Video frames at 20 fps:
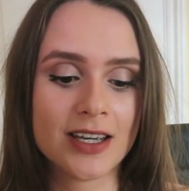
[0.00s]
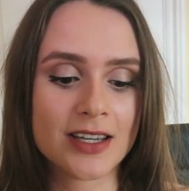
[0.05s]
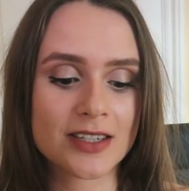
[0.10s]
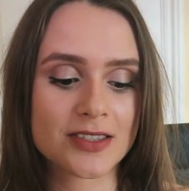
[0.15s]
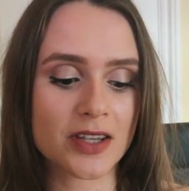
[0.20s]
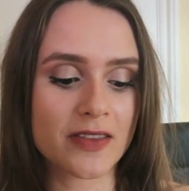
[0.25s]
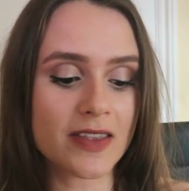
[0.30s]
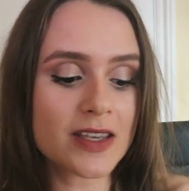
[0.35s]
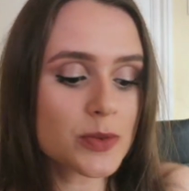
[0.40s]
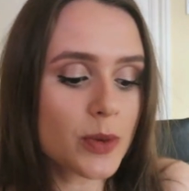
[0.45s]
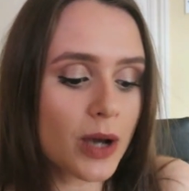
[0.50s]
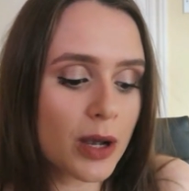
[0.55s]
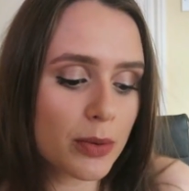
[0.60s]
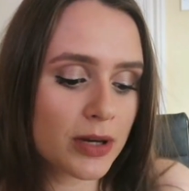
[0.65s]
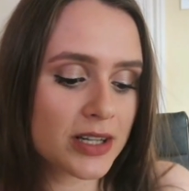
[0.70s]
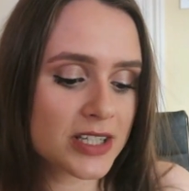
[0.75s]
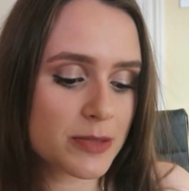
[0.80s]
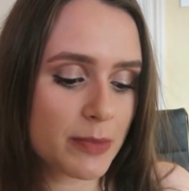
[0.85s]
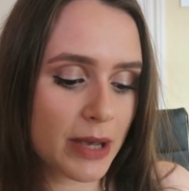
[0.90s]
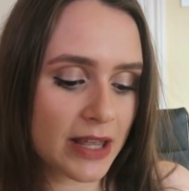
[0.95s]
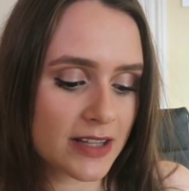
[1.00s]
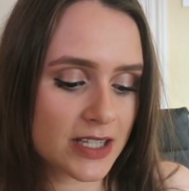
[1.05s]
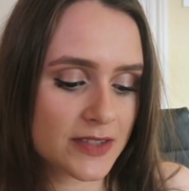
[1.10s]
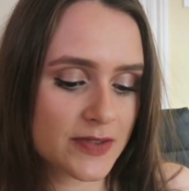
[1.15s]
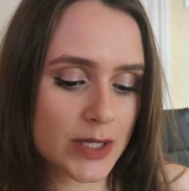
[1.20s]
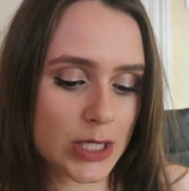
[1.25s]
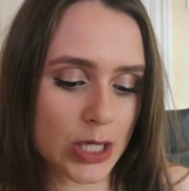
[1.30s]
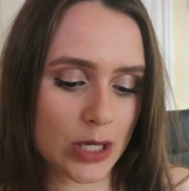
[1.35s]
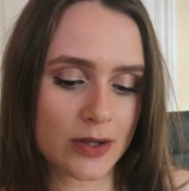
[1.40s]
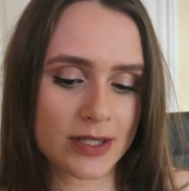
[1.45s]
So that's why I wanted to make this
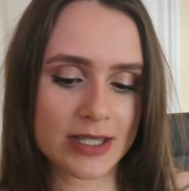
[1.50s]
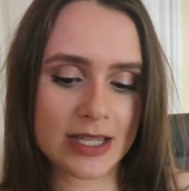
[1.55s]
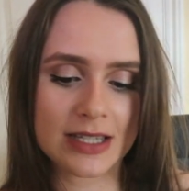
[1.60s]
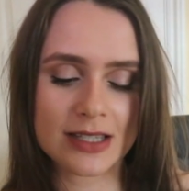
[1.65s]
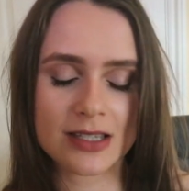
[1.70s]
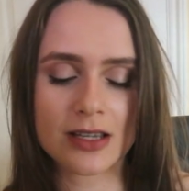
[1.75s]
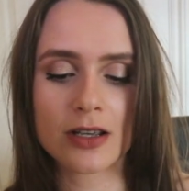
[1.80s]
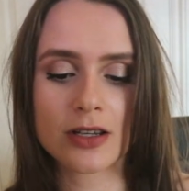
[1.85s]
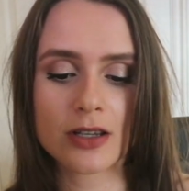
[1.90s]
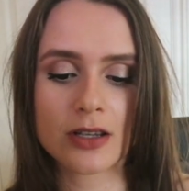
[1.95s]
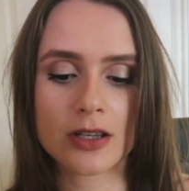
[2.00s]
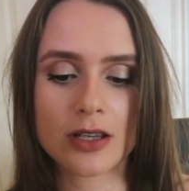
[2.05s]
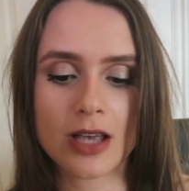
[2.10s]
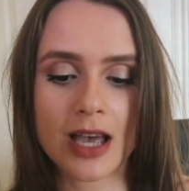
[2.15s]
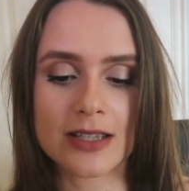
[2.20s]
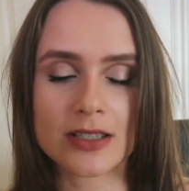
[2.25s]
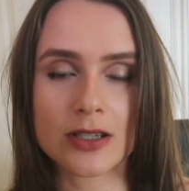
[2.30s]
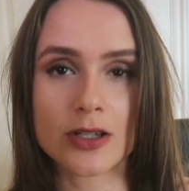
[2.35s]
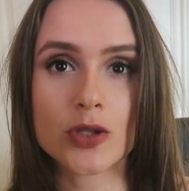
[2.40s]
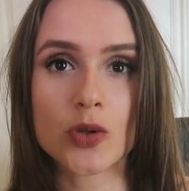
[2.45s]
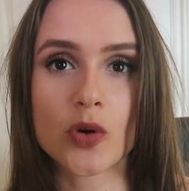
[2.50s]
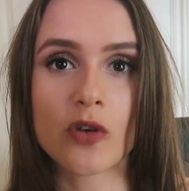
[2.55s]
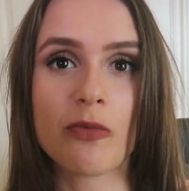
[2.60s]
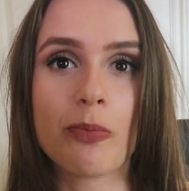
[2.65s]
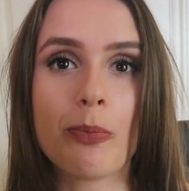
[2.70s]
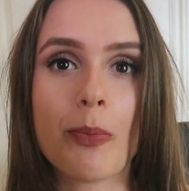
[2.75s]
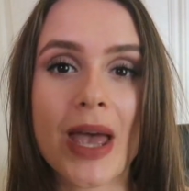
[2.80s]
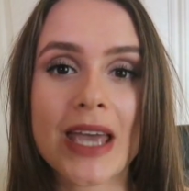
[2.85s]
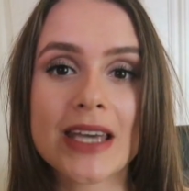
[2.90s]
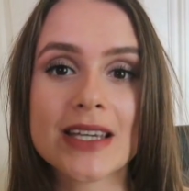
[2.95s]
video, is this as a sort
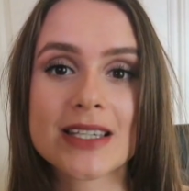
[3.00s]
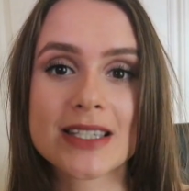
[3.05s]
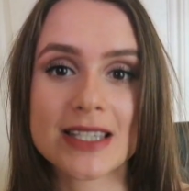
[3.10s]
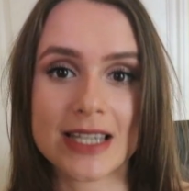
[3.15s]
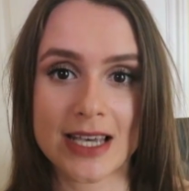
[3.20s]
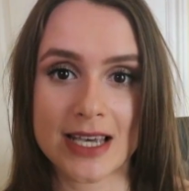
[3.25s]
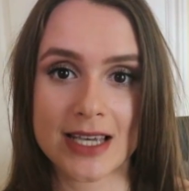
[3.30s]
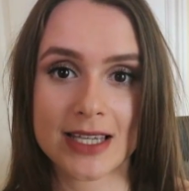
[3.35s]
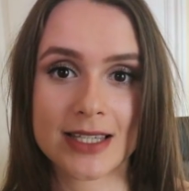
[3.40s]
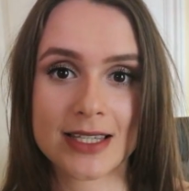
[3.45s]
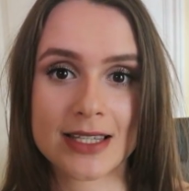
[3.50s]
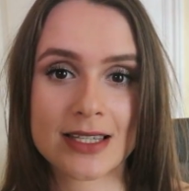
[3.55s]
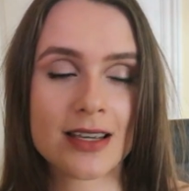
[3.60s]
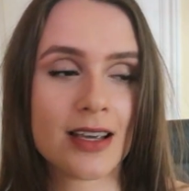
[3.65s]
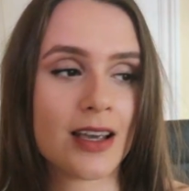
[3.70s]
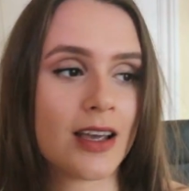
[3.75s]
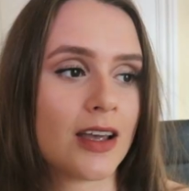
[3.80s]
of basis.